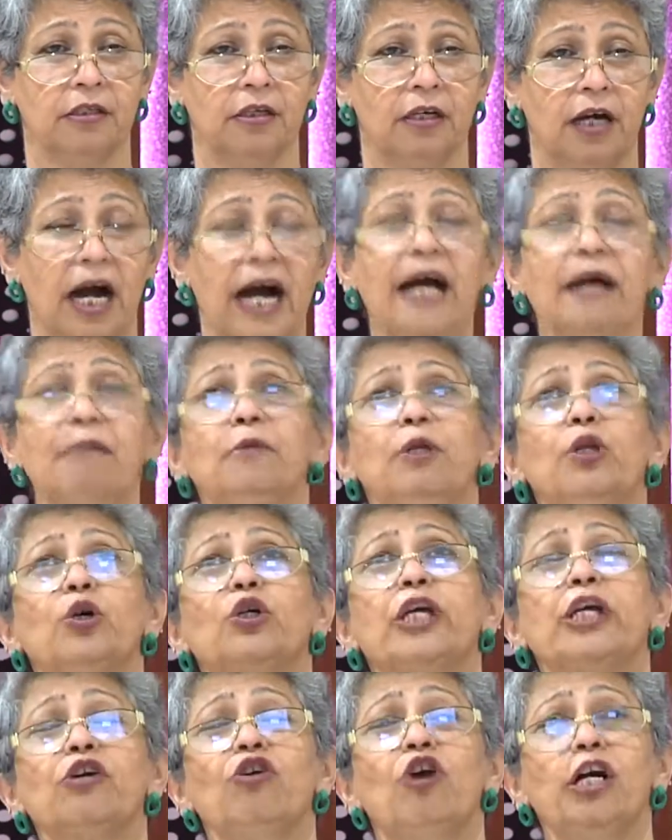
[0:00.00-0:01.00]
I am
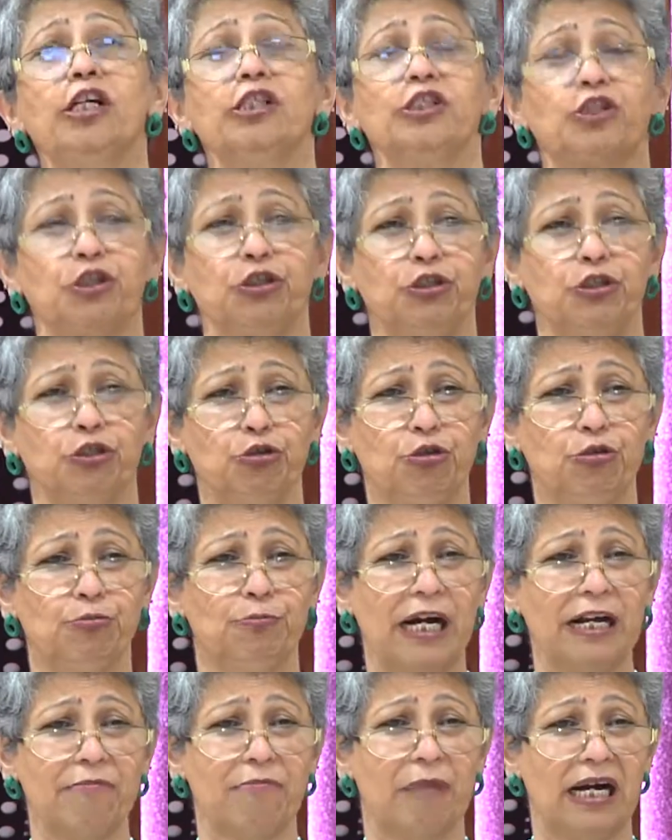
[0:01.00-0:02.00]
looking on to you,
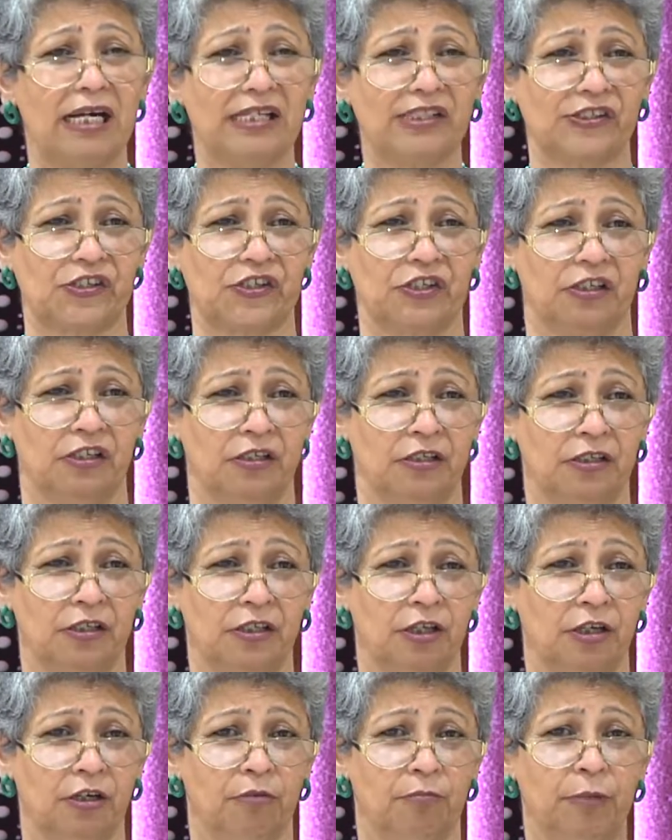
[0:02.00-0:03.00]
my master,
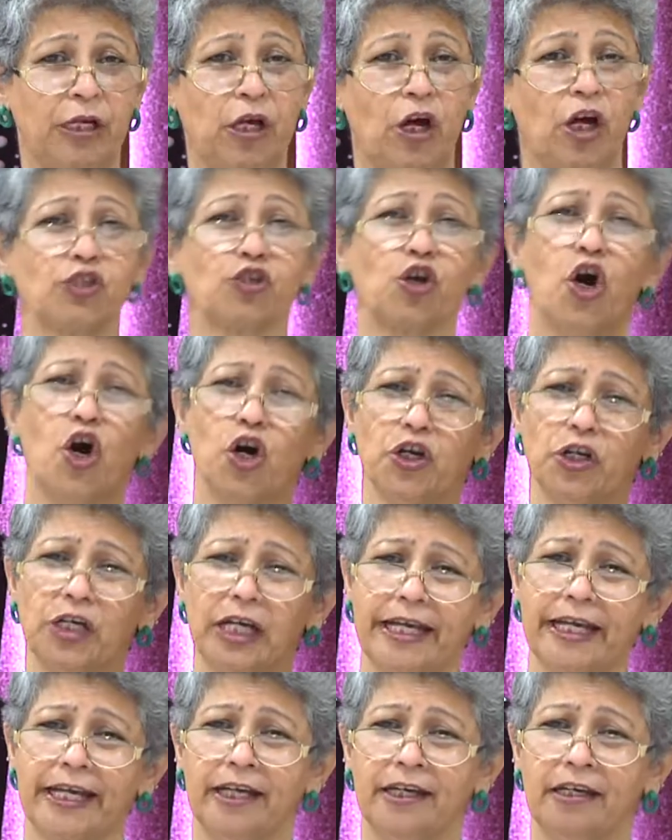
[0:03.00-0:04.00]
because
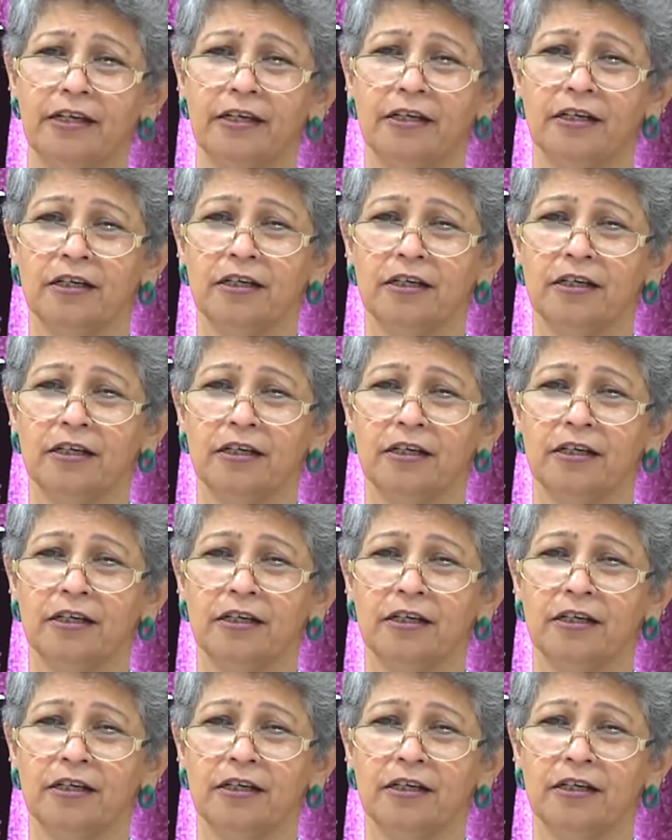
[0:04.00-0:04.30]
only